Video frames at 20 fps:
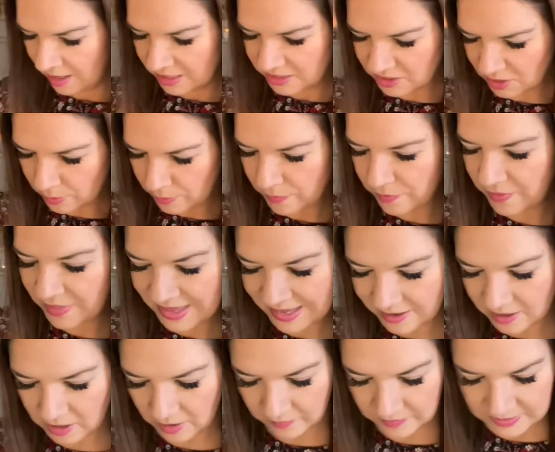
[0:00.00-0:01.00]
Don't
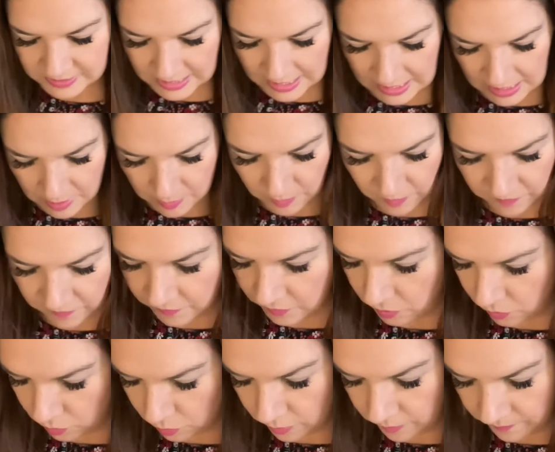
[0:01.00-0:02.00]
think I've seen it
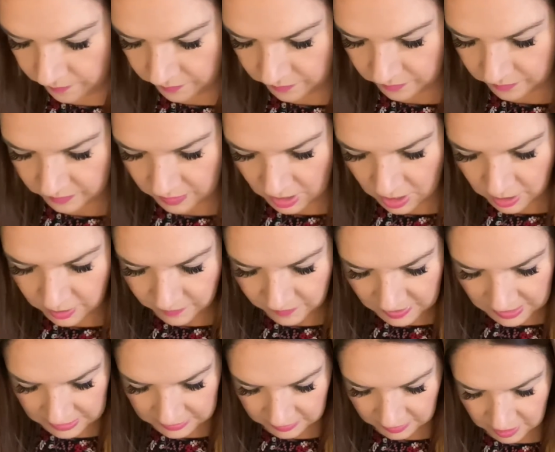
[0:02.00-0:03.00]
before, but
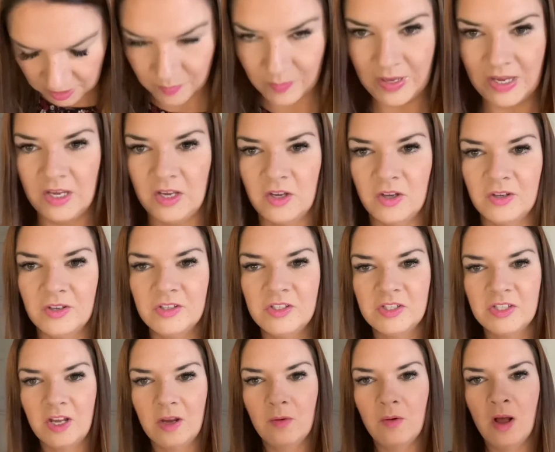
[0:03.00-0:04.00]
hopefully it's gonna be good.
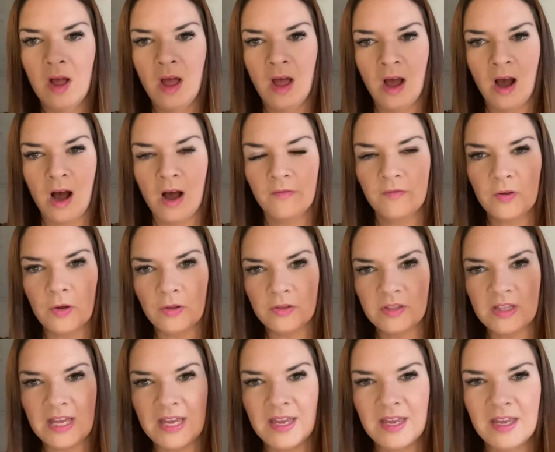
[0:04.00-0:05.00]
So I've got
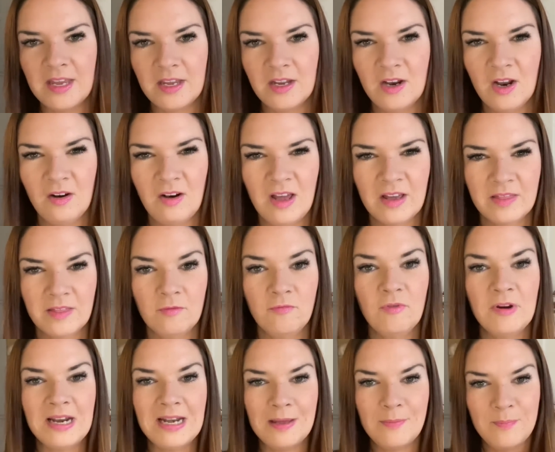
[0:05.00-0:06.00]
the, you know, like the
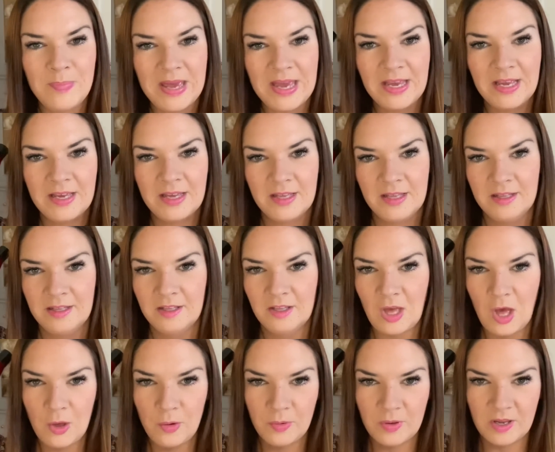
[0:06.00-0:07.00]
really big
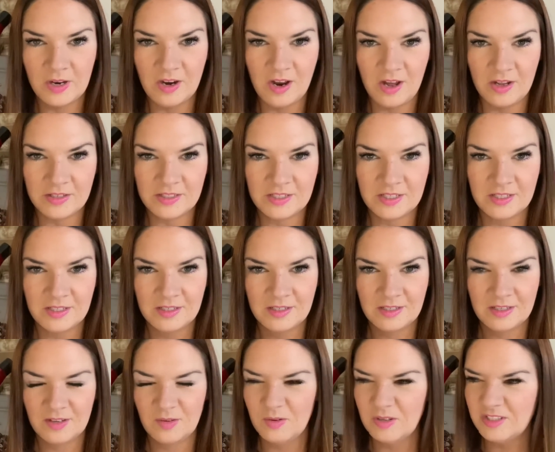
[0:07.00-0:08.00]
coconut,
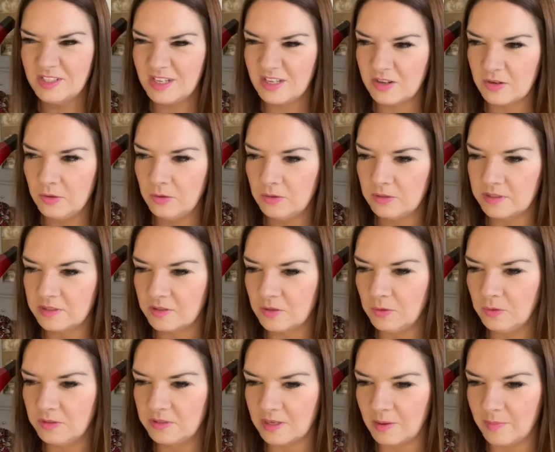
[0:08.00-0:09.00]
what's it called? It's
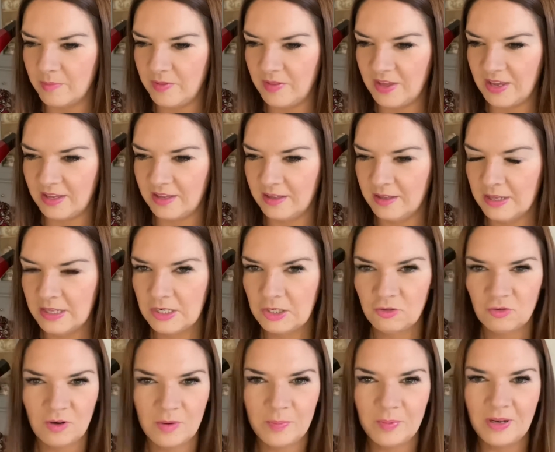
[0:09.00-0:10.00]
called something,
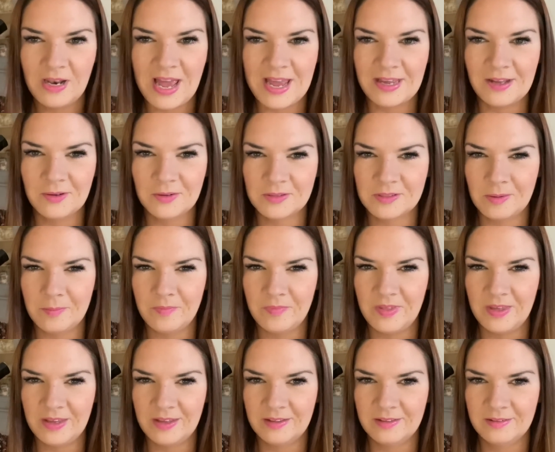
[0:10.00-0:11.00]
888 or
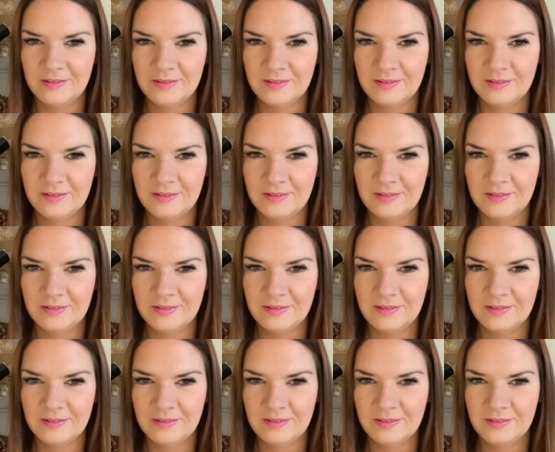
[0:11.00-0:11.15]
something.